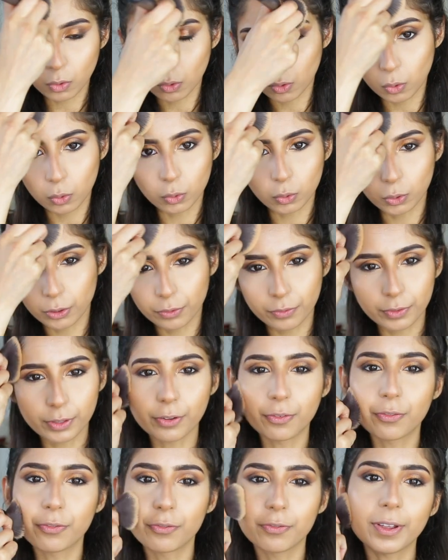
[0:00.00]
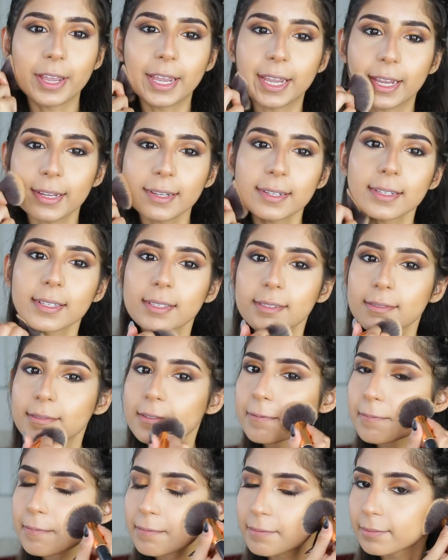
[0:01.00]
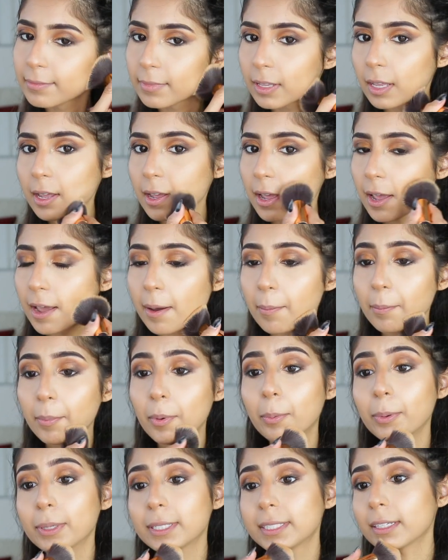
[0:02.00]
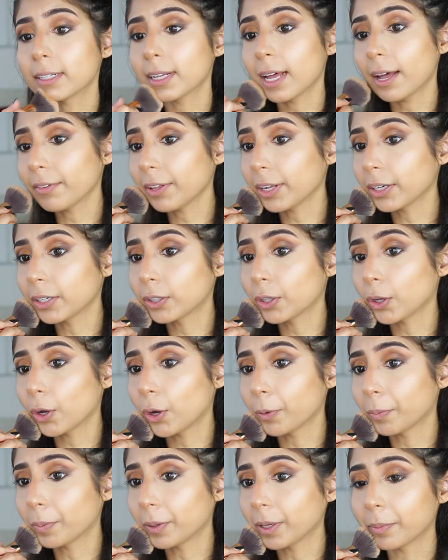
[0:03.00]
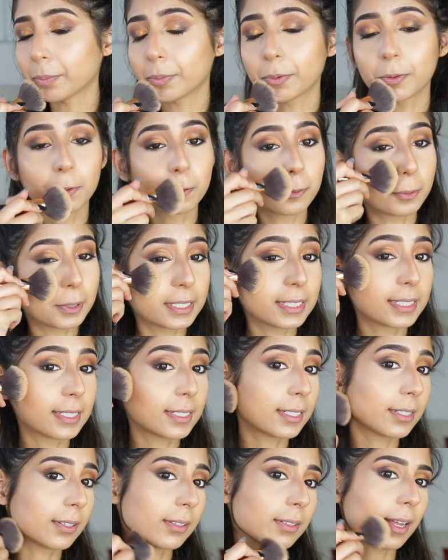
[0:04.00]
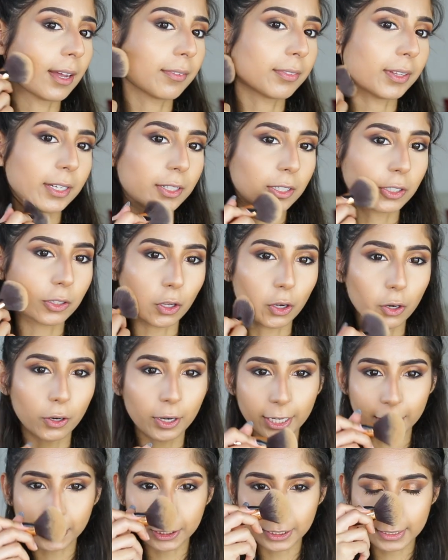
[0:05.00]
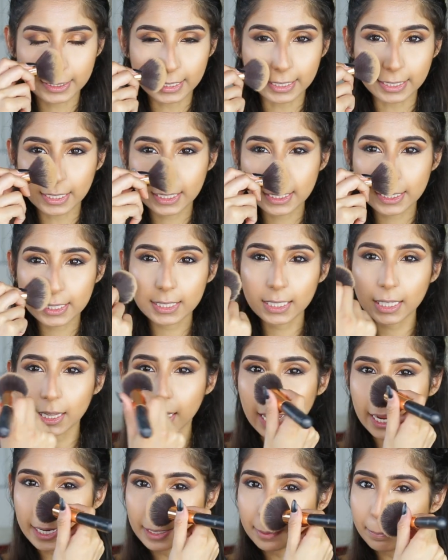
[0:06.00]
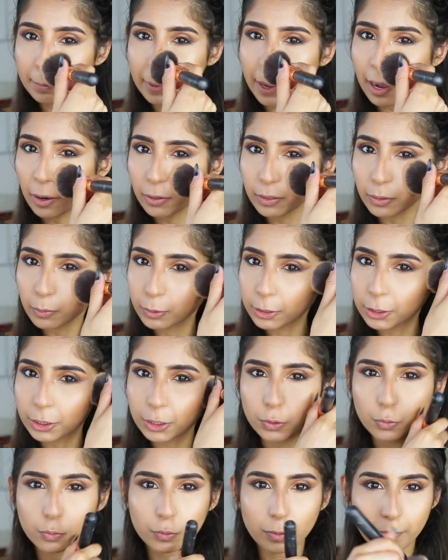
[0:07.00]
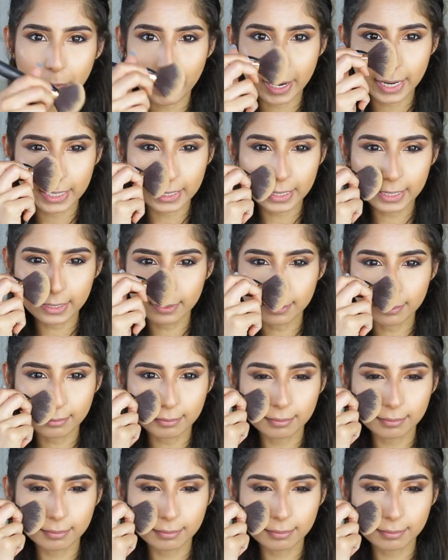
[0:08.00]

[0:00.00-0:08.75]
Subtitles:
all over the face. But we still have that glow, people. We still have that glow. It's just that slight powder which is remaining